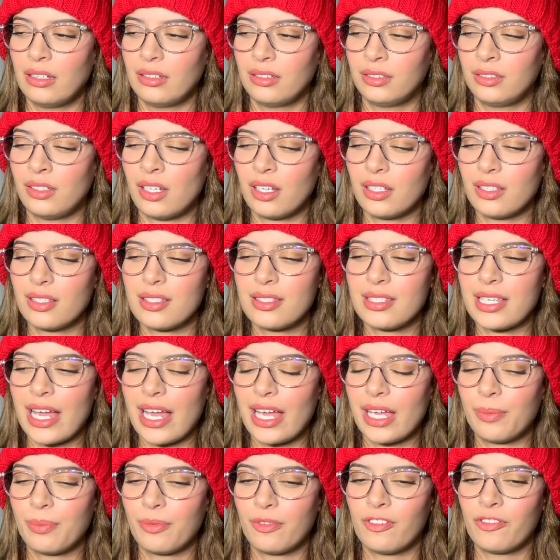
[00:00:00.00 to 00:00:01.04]
not the
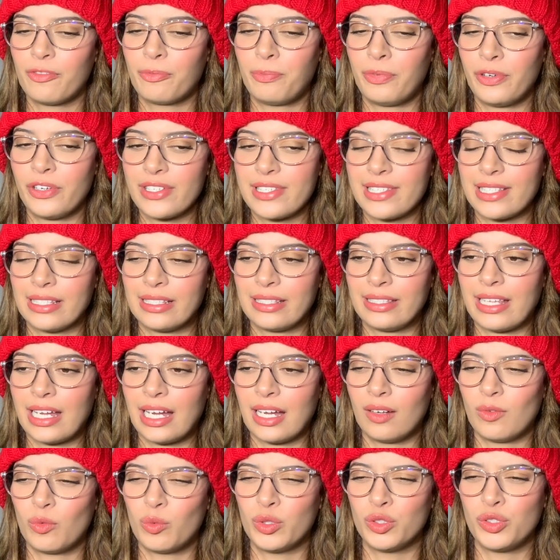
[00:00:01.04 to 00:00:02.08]
type of person
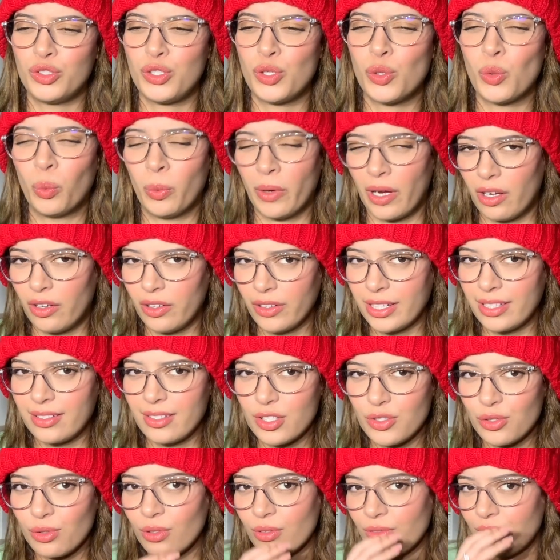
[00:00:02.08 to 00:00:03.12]
that would do well in
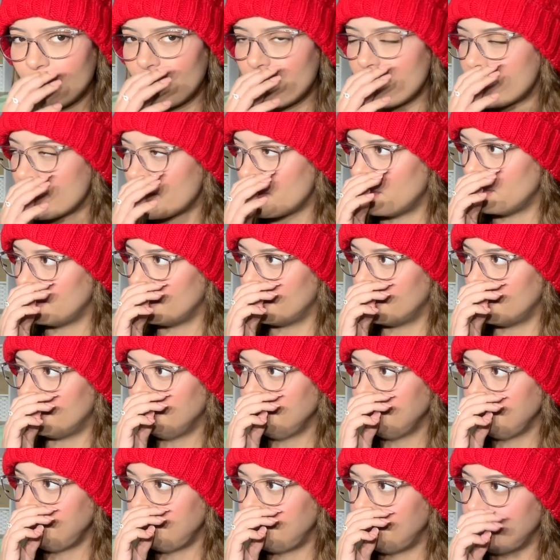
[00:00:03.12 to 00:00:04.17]
this universe.
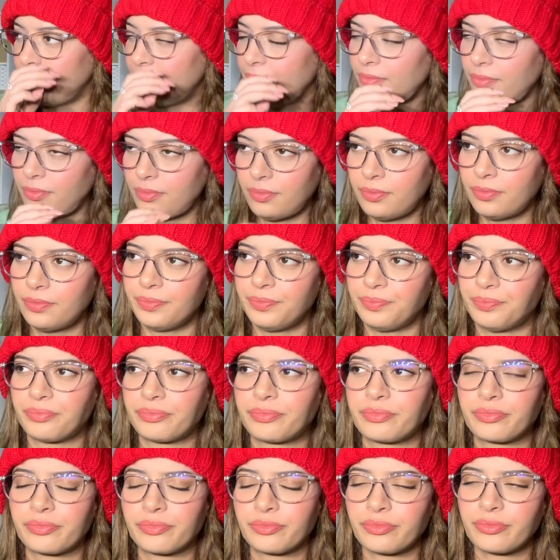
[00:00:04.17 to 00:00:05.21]

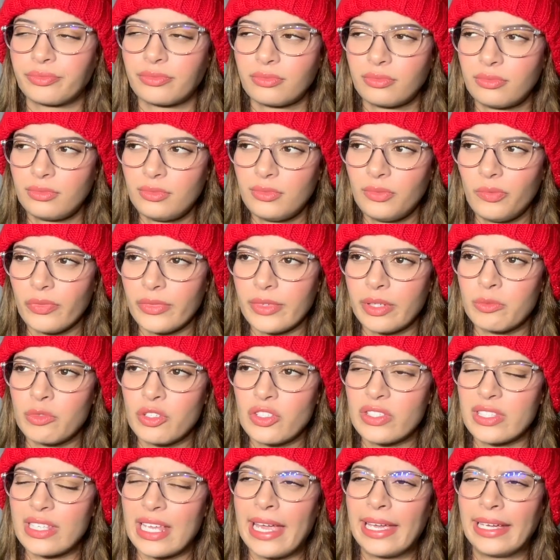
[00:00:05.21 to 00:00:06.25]
I'm
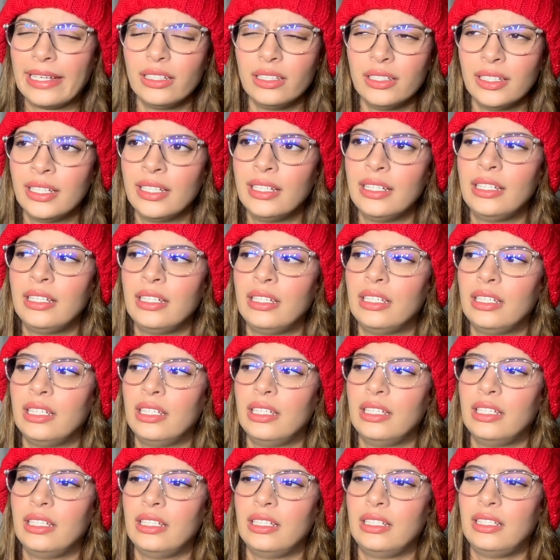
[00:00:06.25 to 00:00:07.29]
just saying,
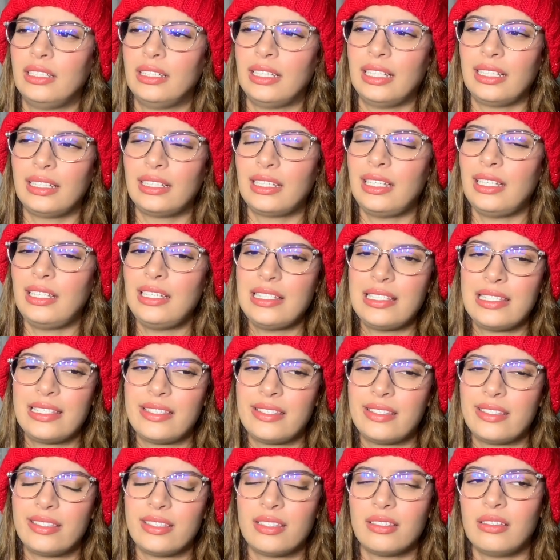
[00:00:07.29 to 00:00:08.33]
like,
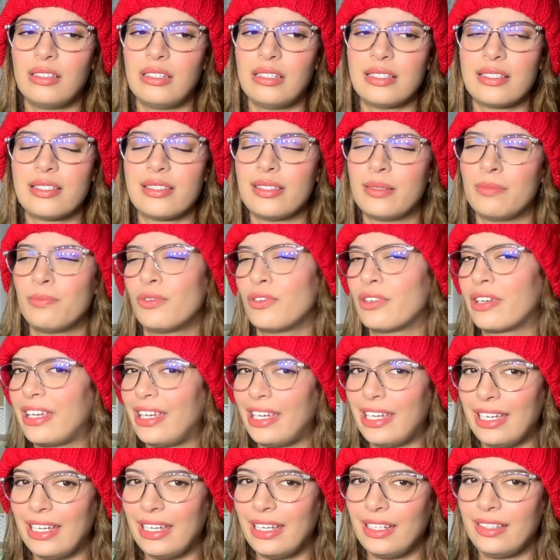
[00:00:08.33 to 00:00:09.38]
he's a simple
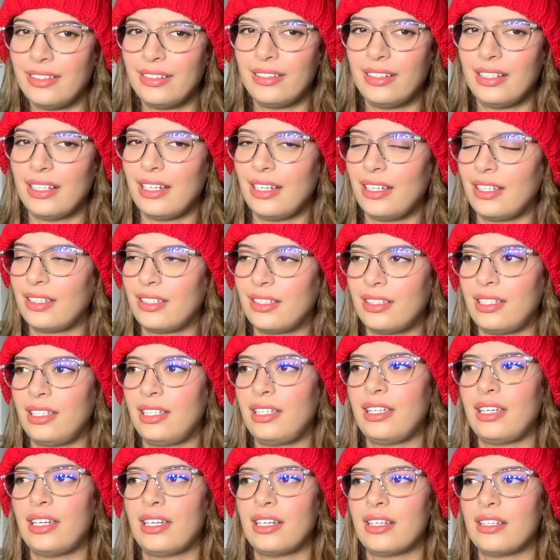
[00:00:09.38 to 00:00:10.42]
kid, like,
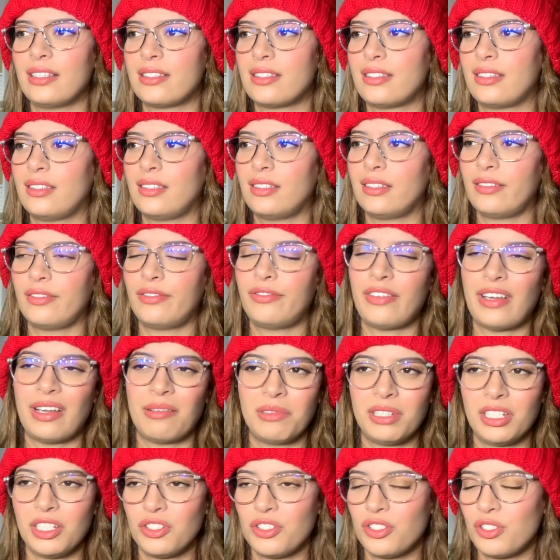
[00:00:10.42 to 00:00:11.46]
he has
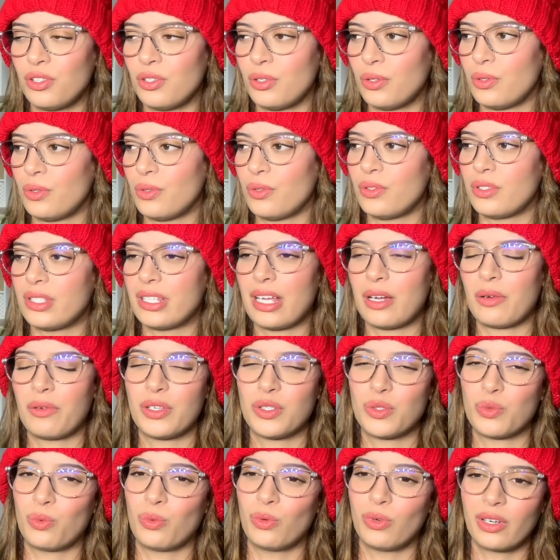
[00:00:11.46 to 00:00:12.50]
family issues, now
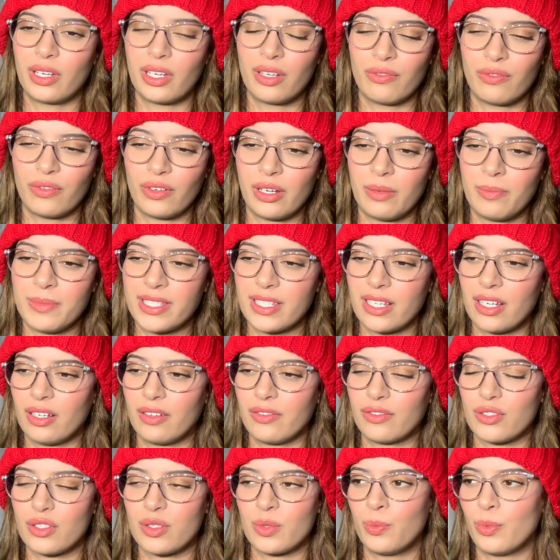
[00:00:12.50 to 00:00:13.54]
he's working for
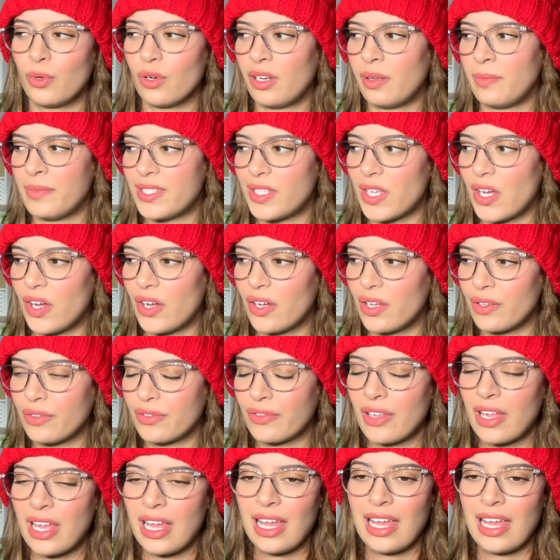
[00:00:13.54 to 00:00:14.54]
himself to support himself,